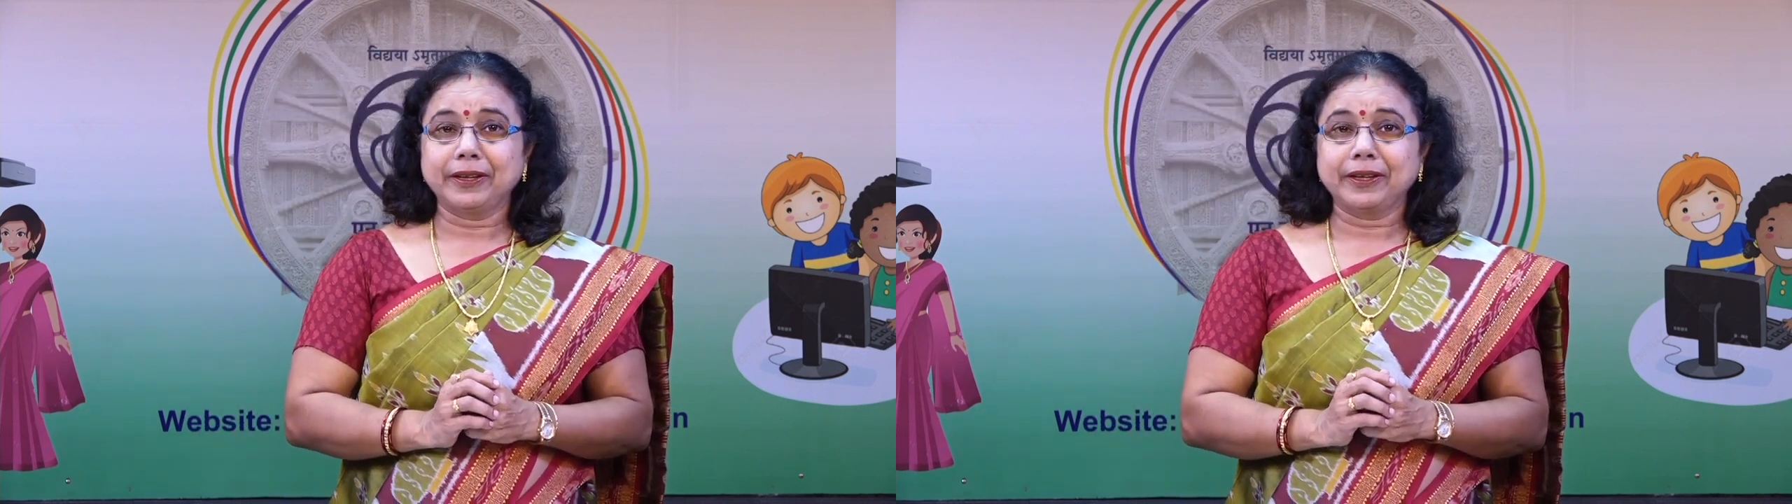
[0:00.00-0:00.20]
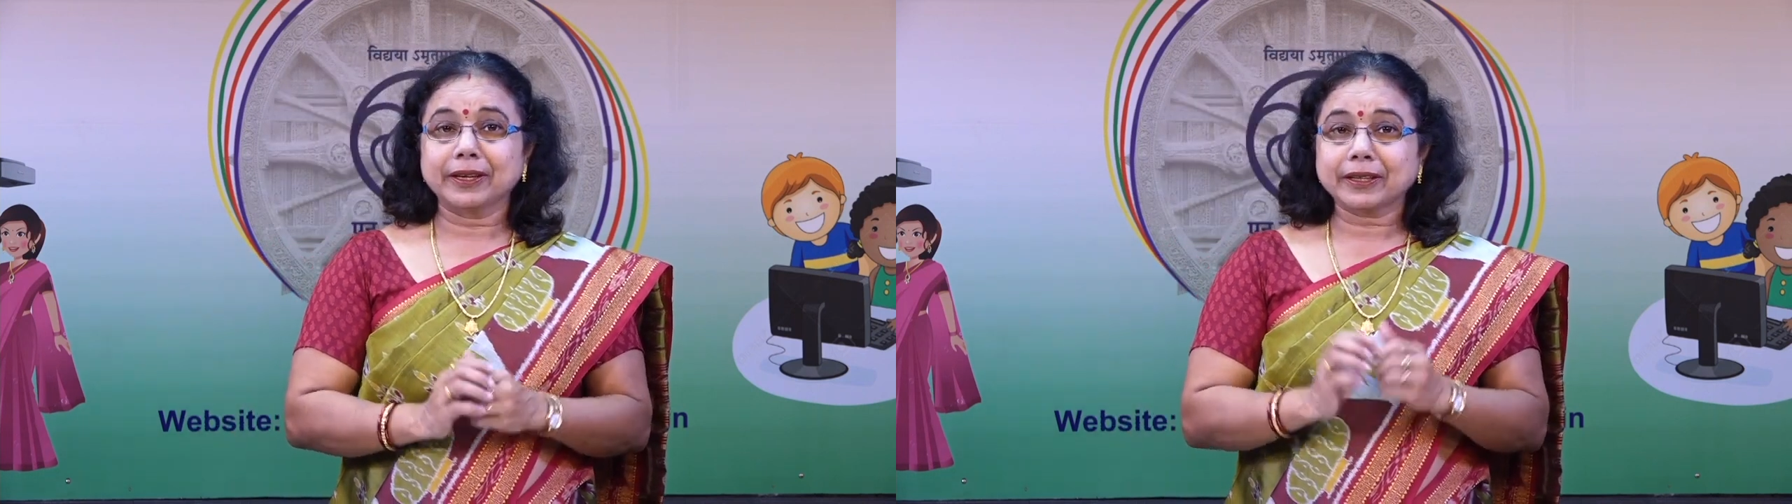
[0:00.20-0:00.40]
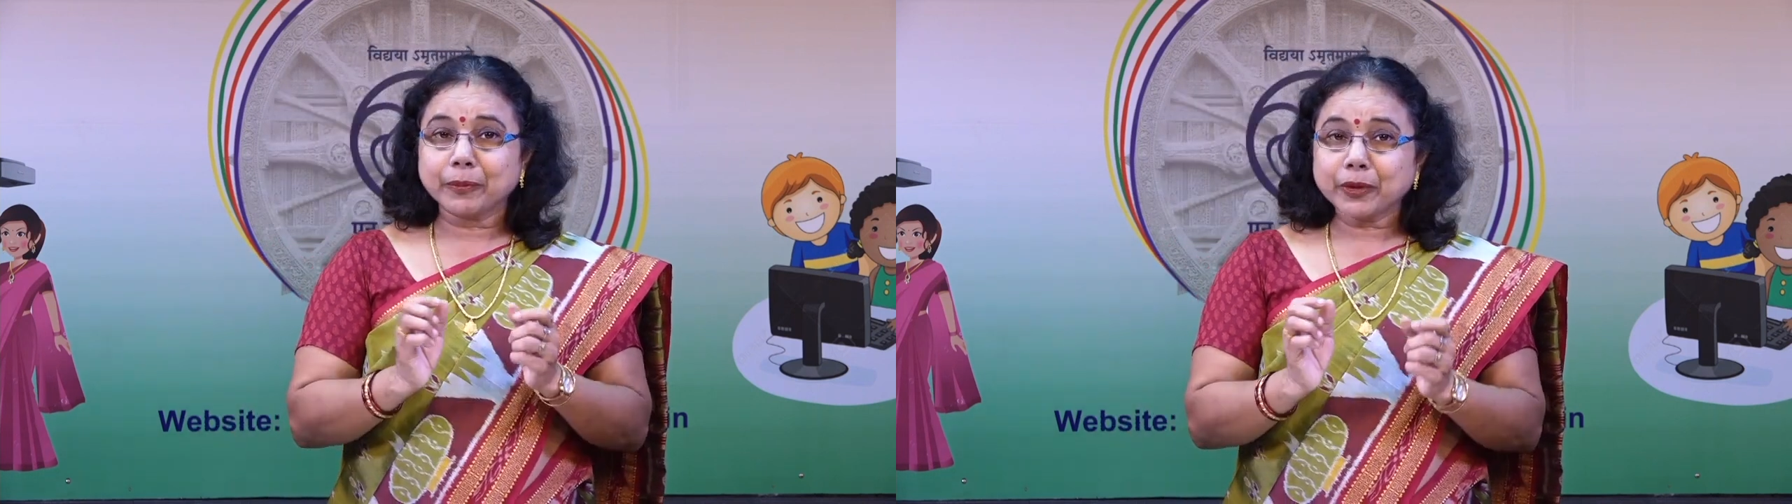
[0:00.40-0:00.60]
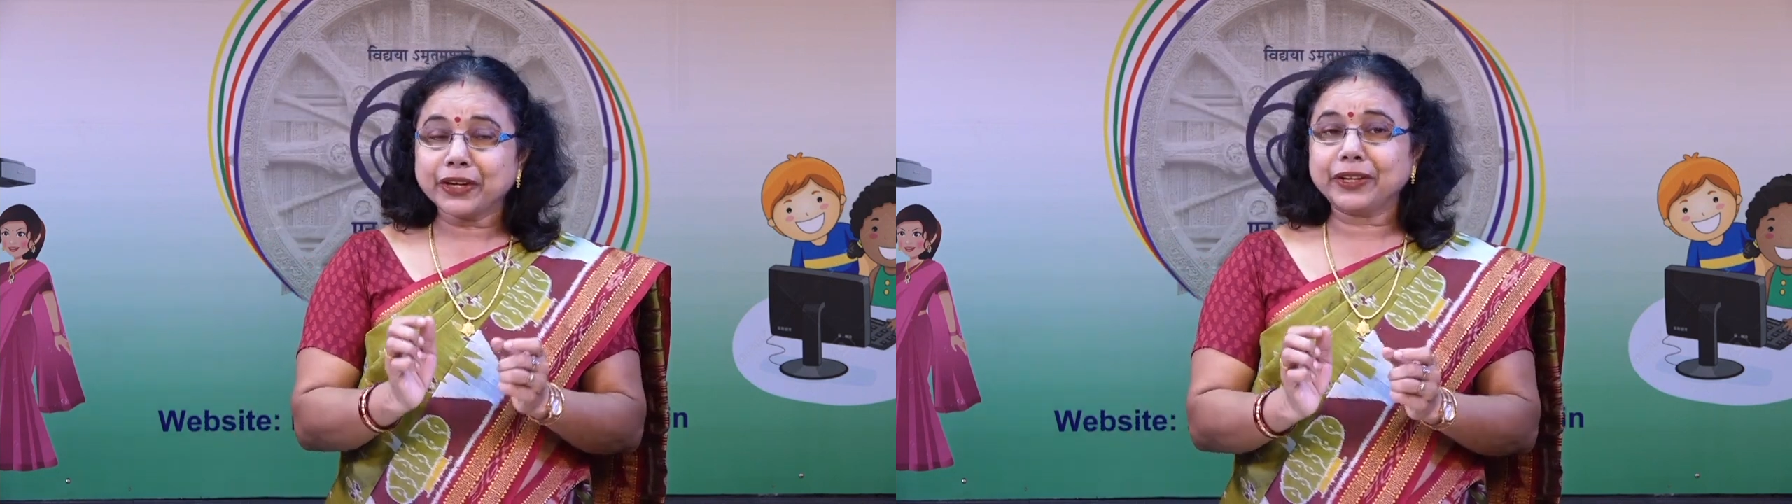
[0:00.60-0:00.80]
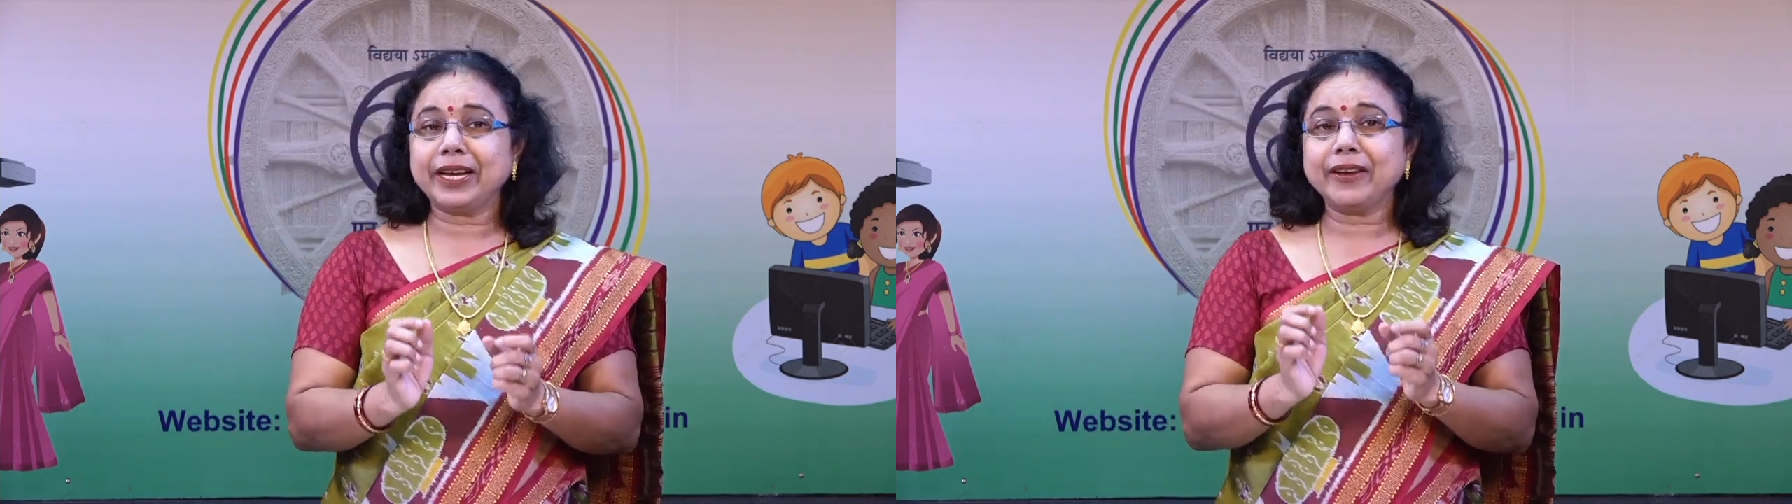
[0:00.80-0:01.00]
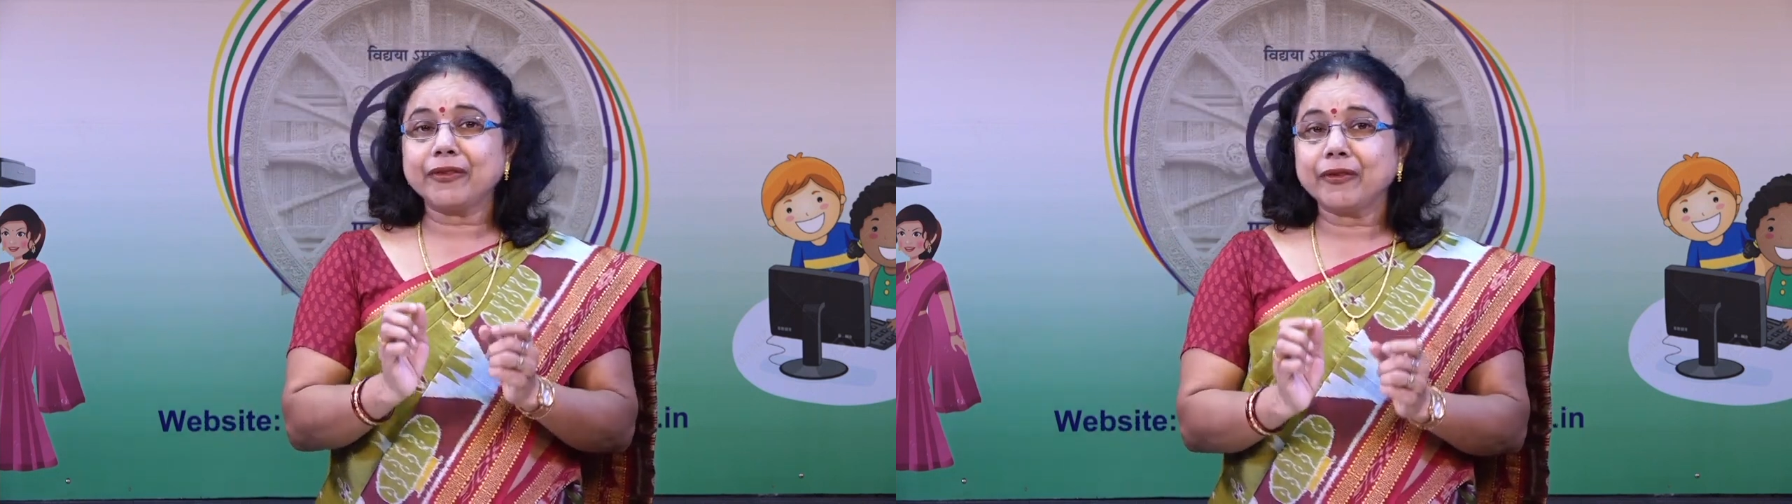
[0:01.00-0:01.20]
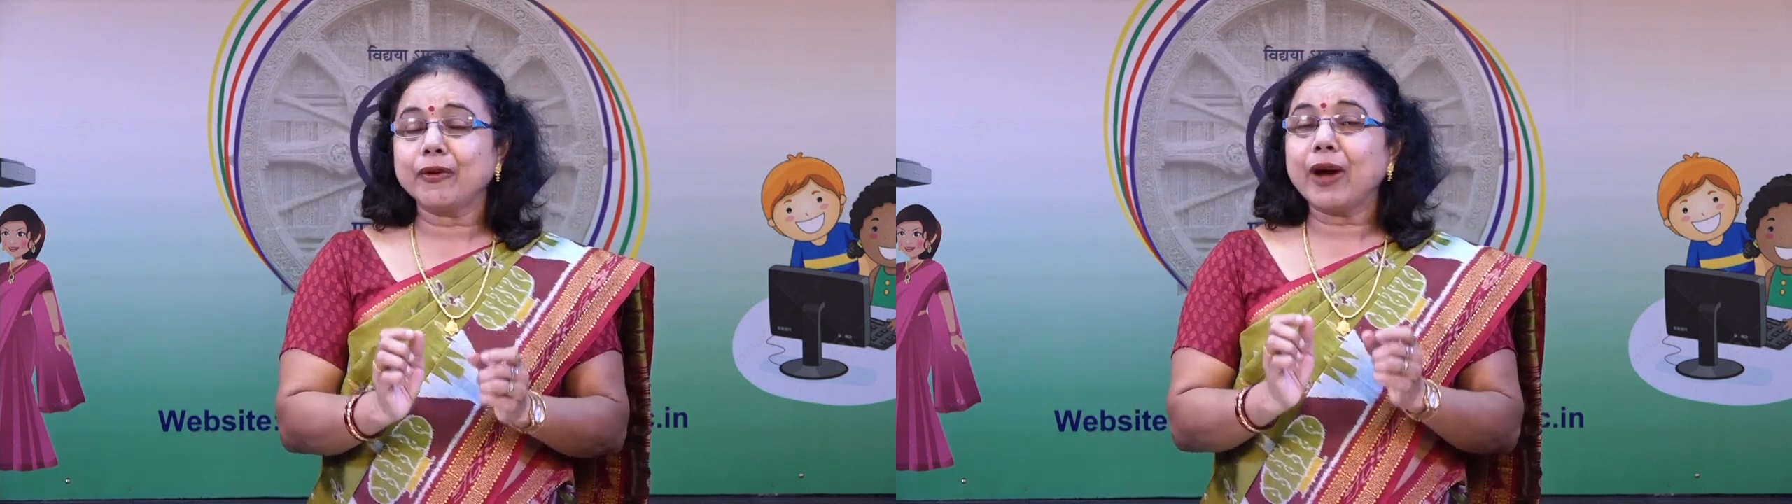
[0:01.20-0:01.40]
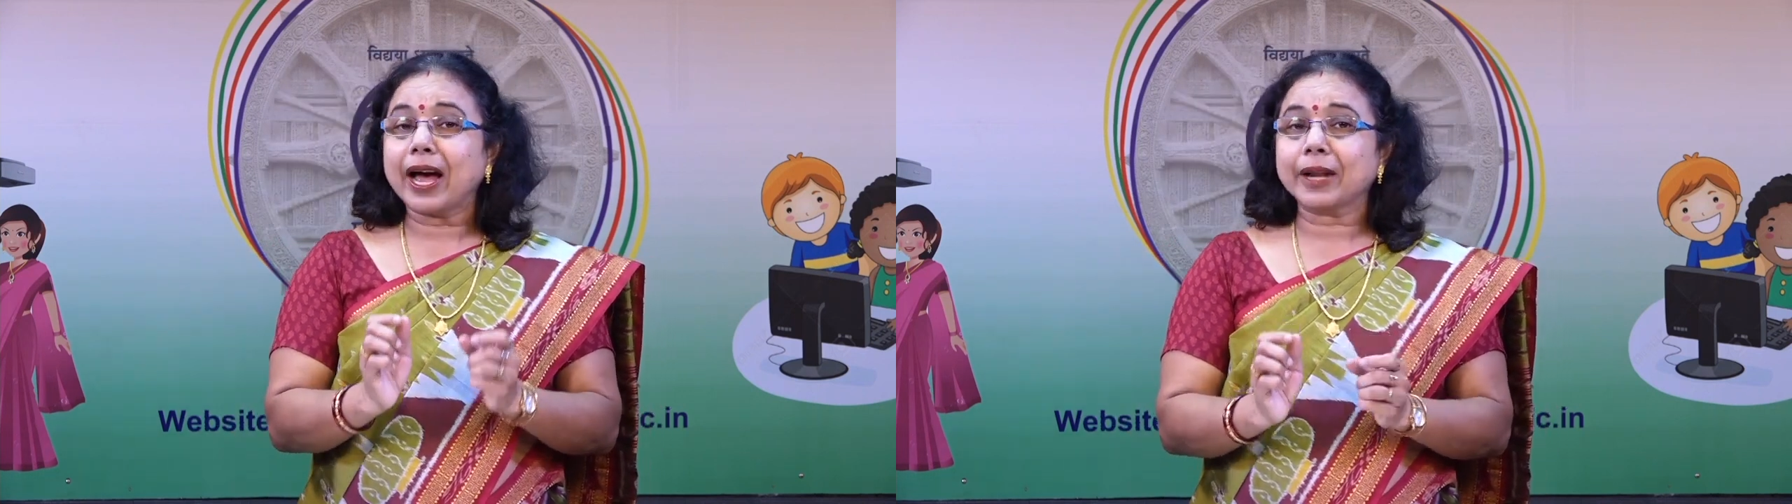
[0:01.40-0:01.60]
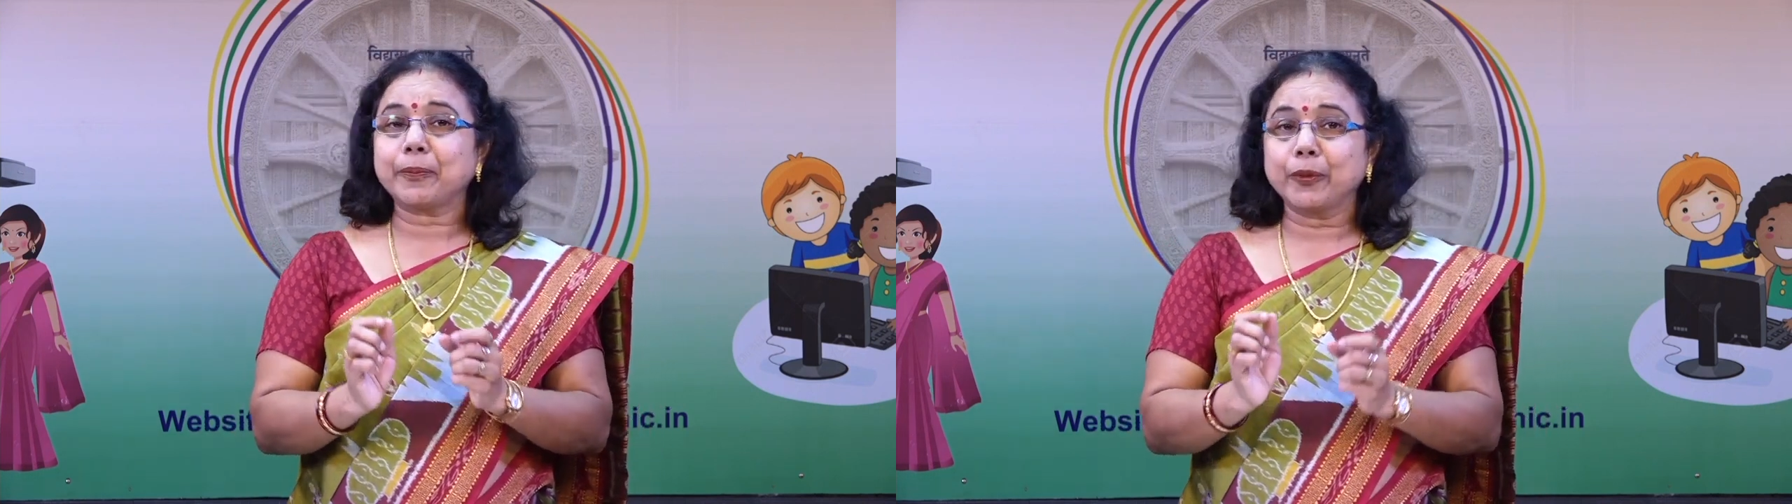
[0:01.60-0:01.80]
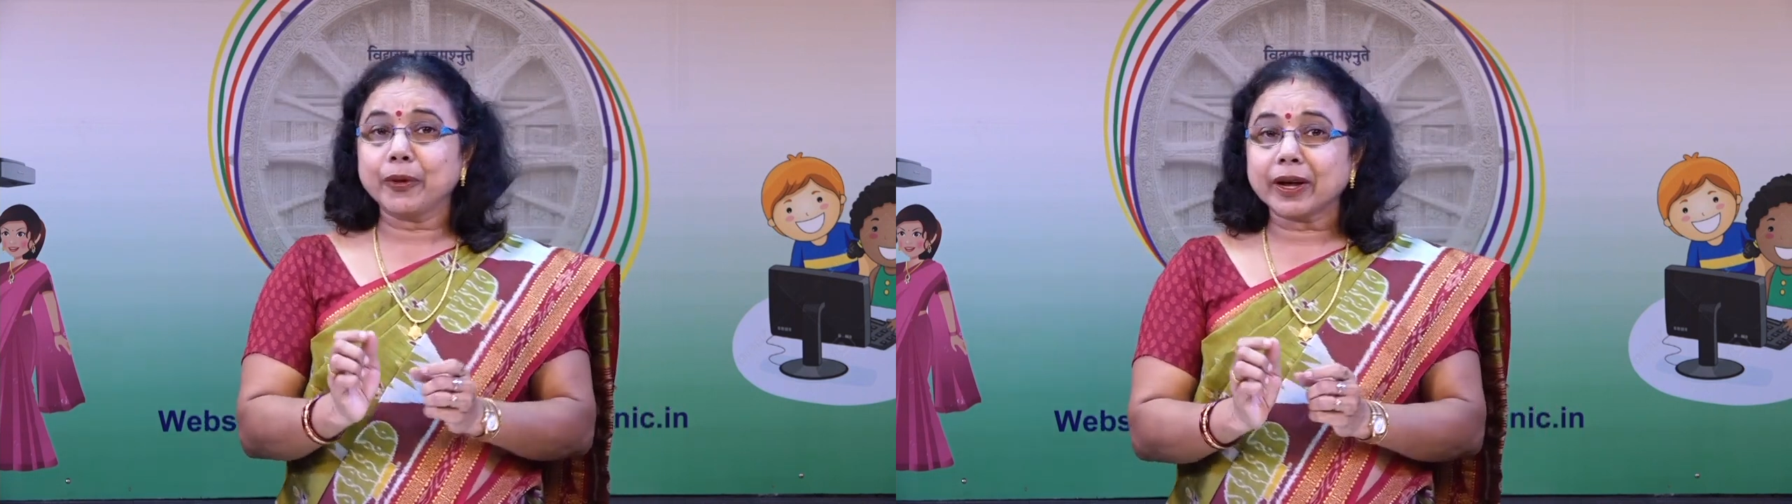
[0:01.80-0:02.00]
The community who are
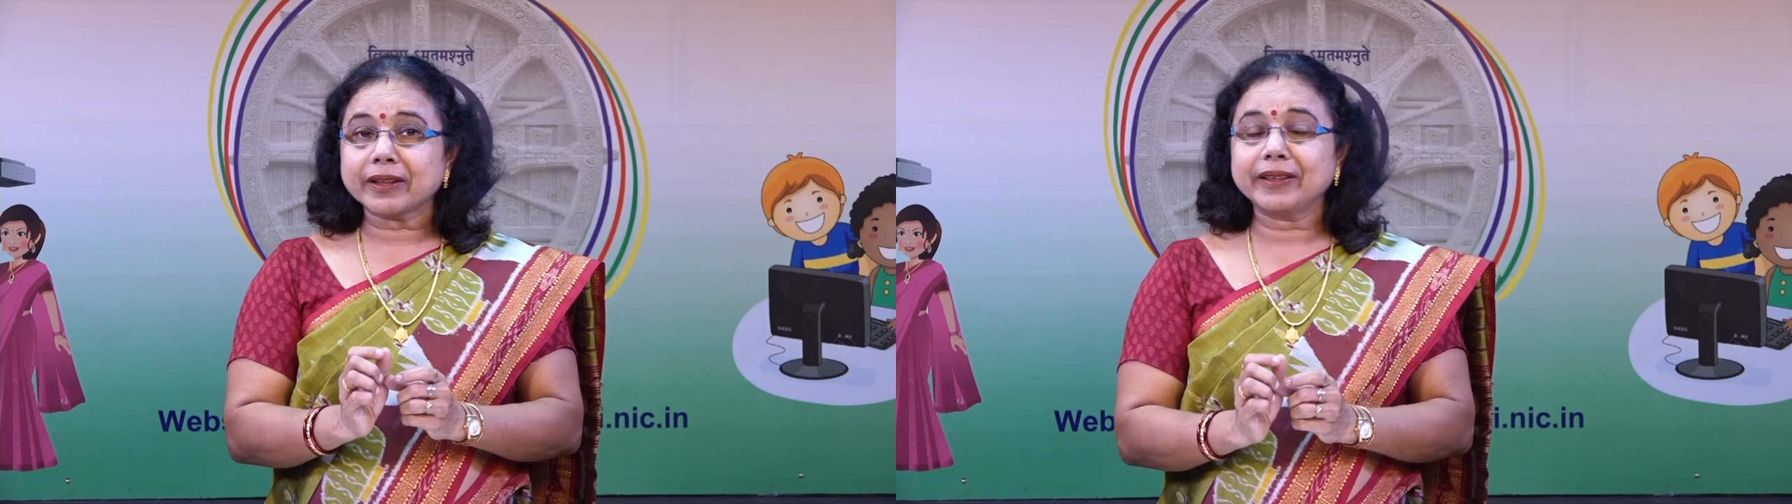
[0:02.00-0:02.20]
poor,